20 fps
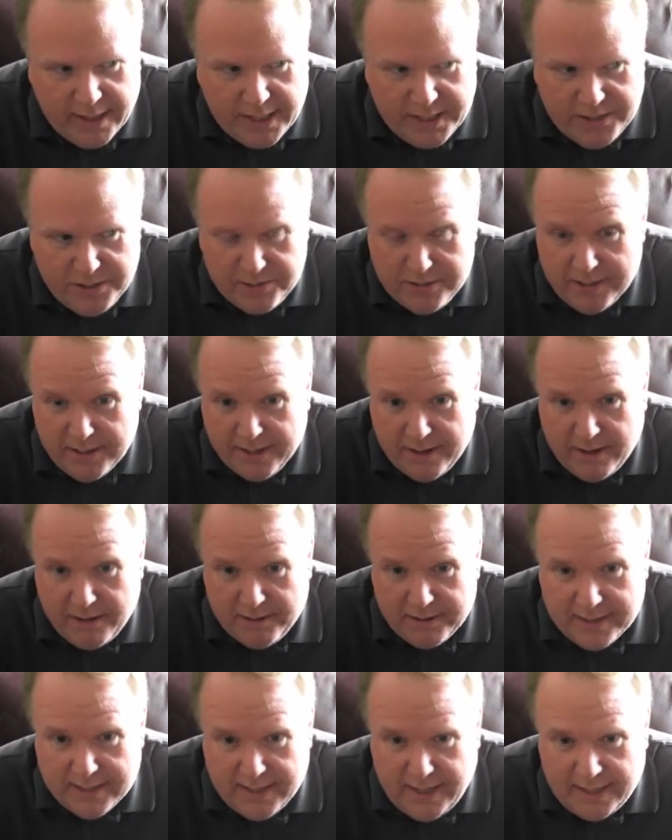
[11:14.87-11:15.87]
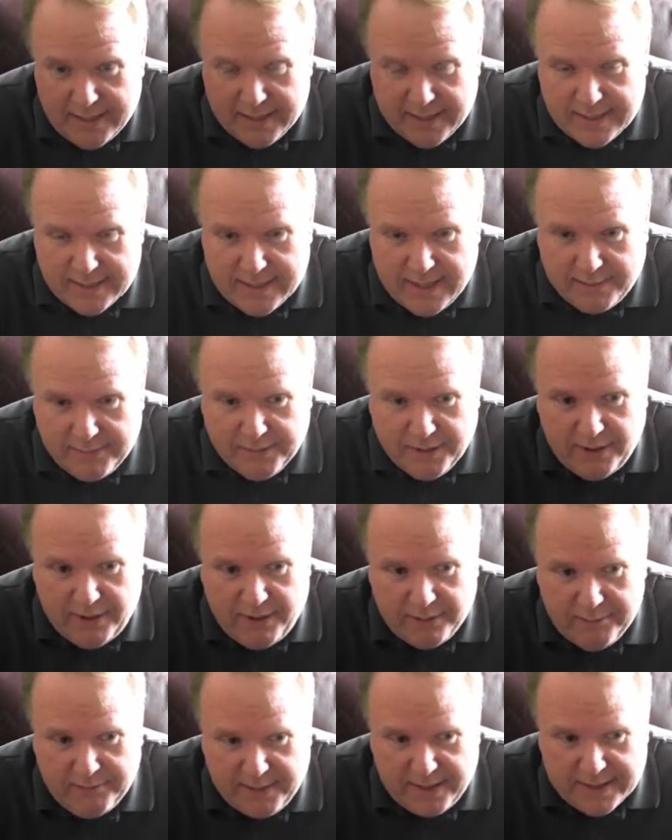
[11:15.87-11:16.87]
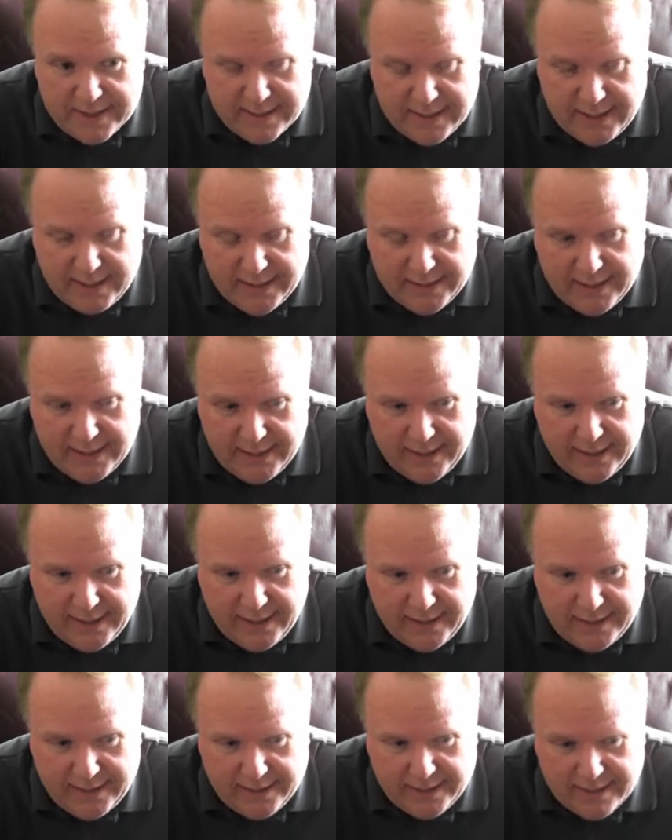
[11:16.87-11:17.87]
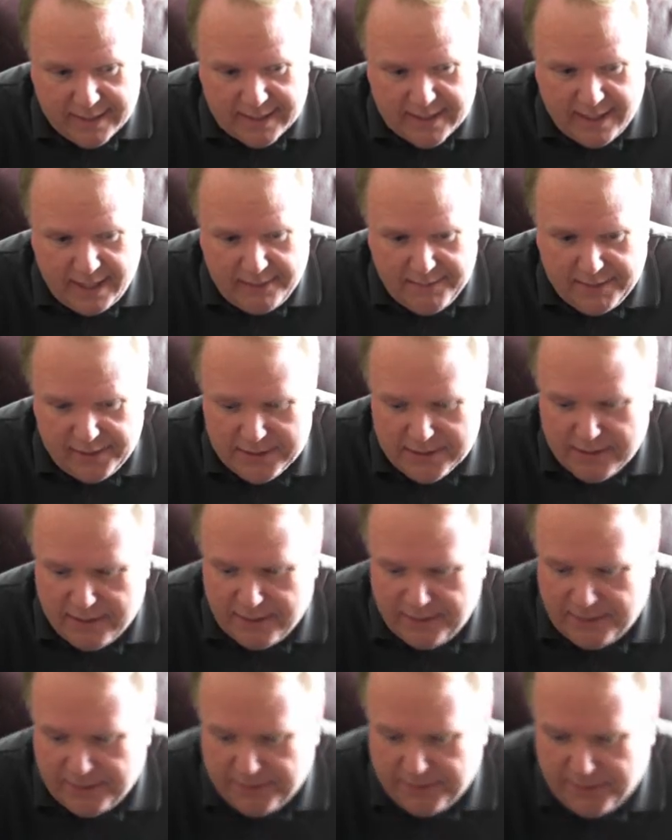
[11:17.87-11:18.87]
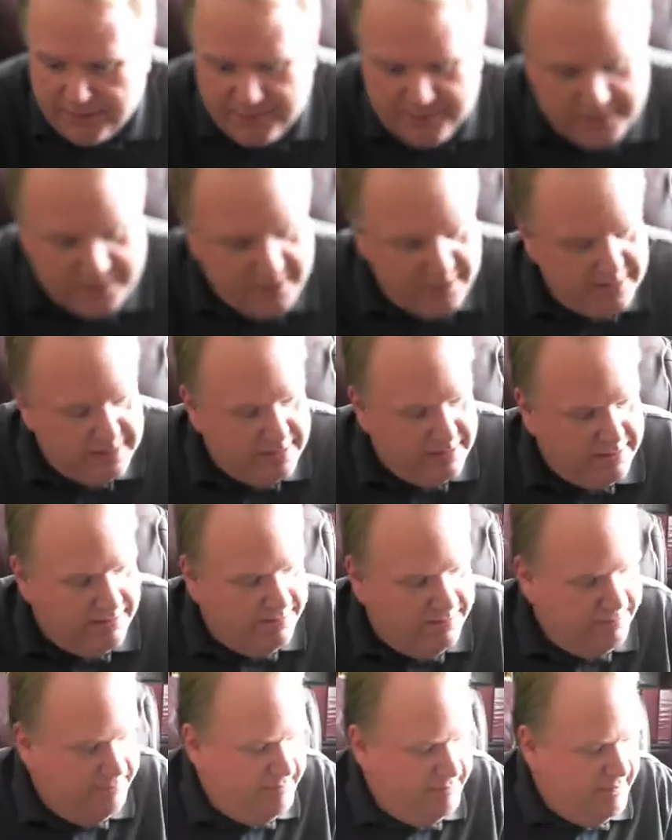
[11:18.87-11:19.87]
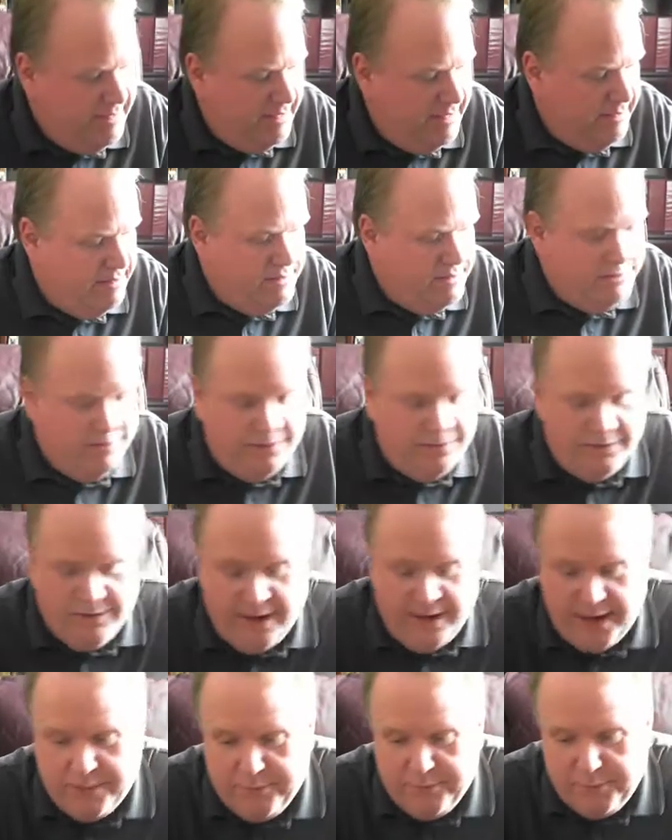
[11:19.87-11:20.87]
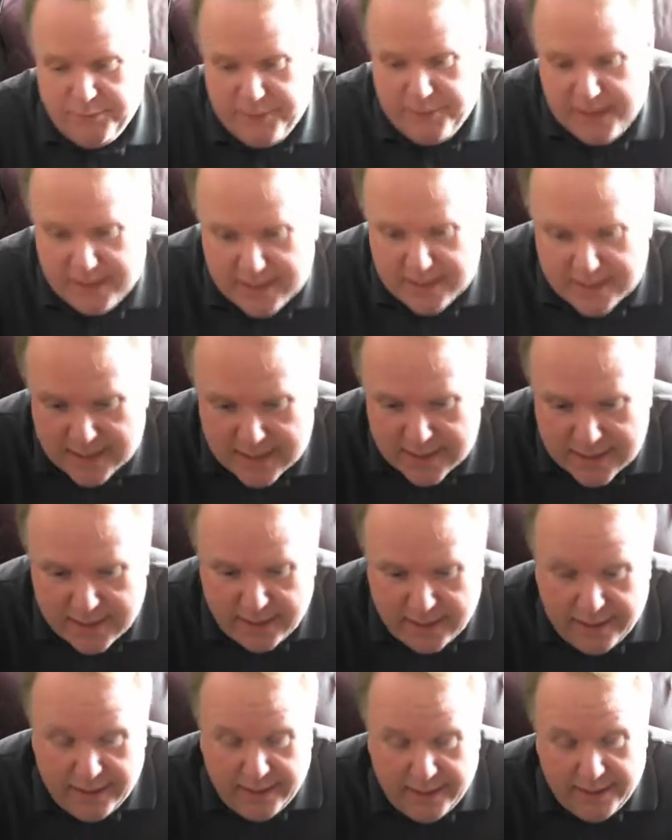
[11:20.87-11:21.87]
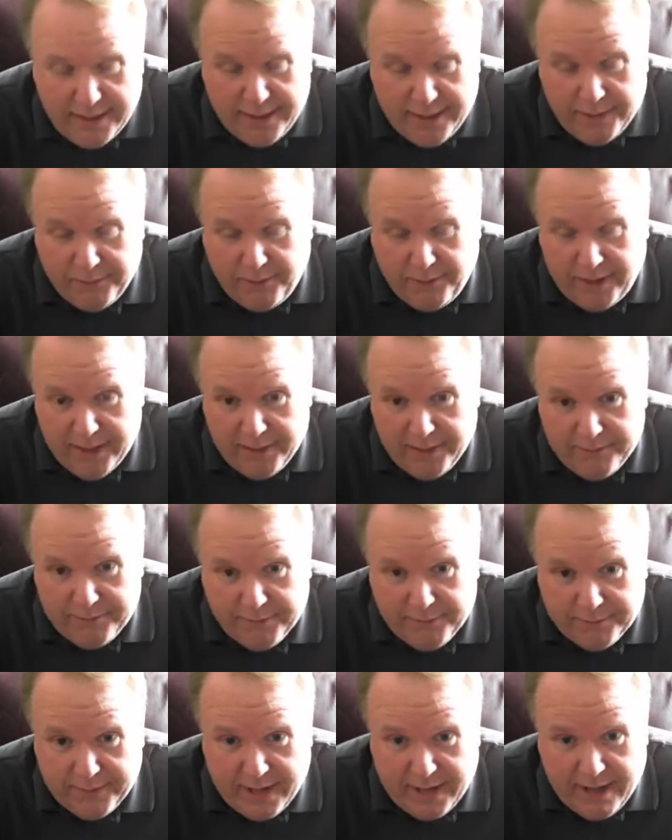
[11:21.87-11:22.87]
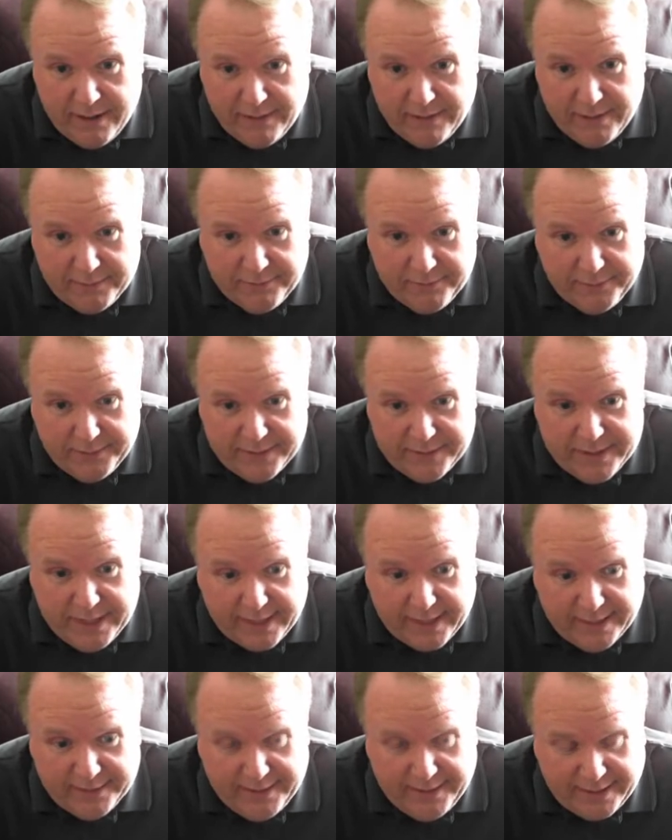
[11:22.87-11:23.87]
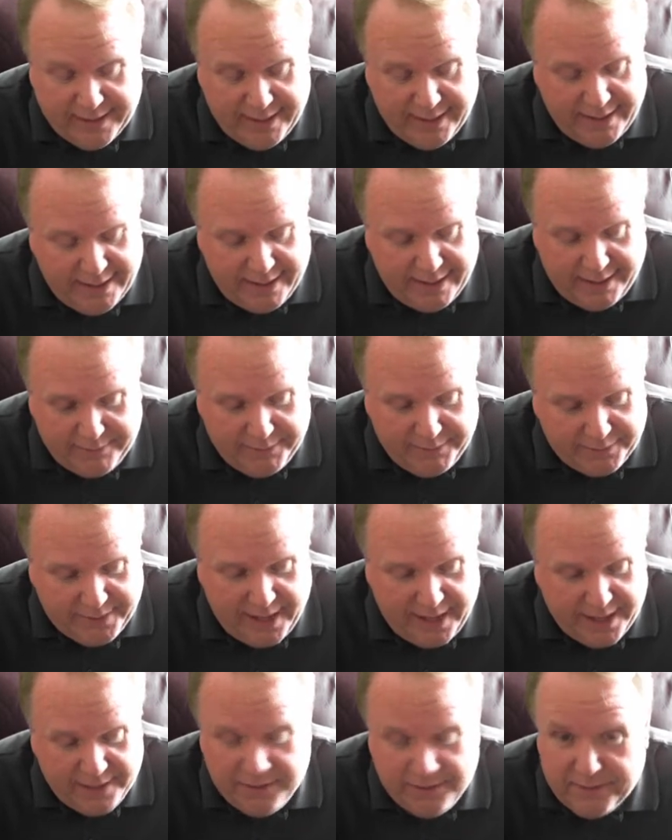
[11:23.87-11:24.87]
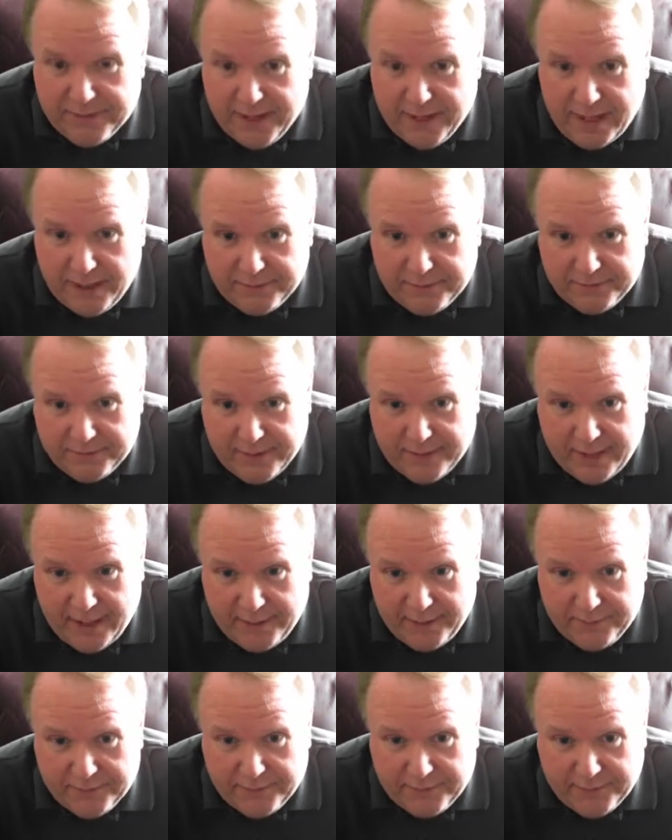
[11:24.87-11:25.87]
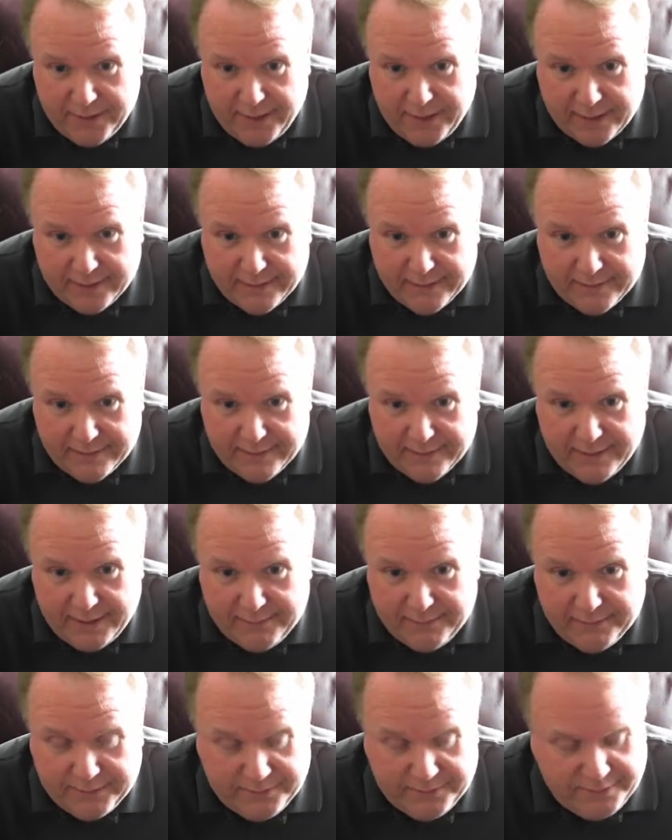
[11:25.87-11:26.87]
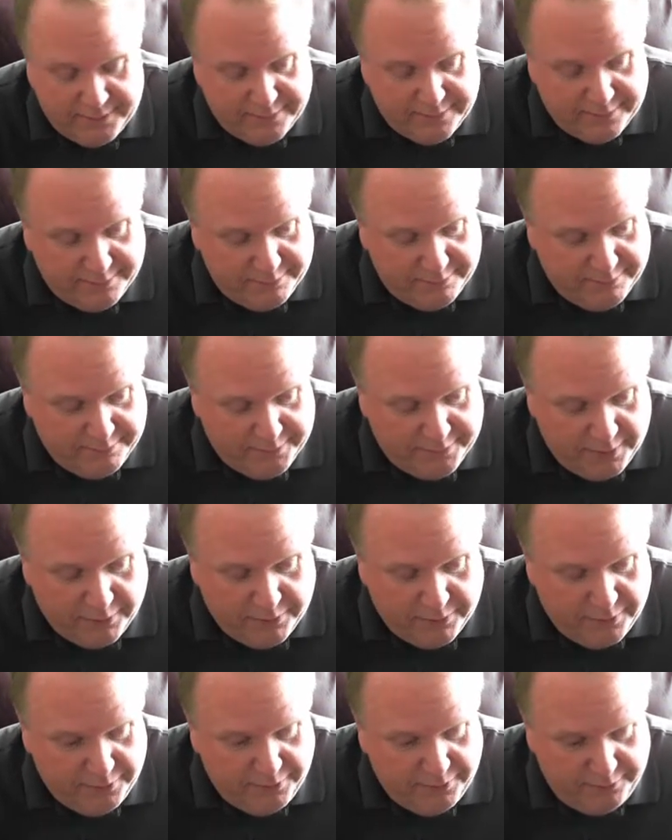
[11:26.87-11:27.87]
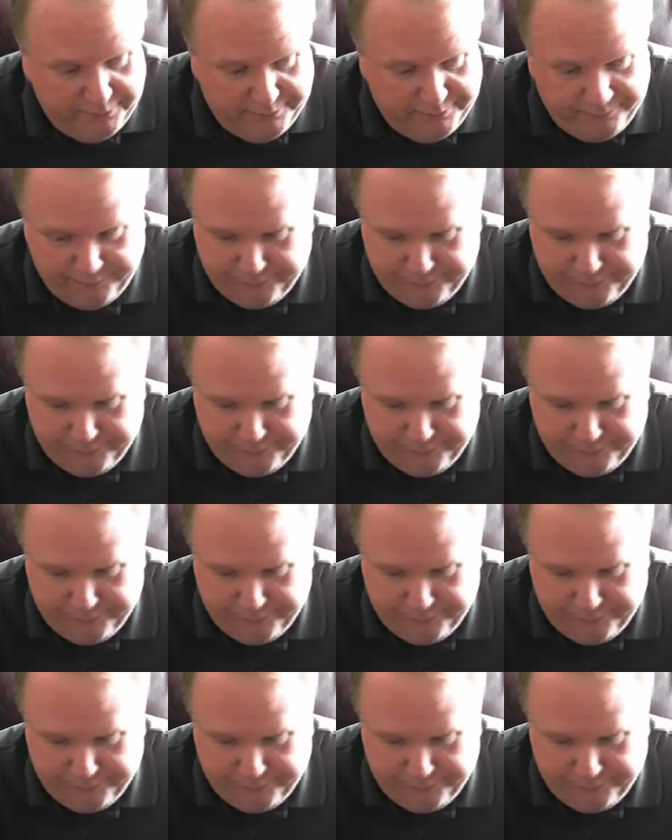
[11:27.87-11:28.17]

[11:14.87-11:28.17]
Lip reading: He's usually there on Sundays, and I'm gone by Sunday, and this time he was there on Thursday. So, two incredible pieces. One of them from Garrett, which I will thank you 1,000 times for that, because that was just so cool.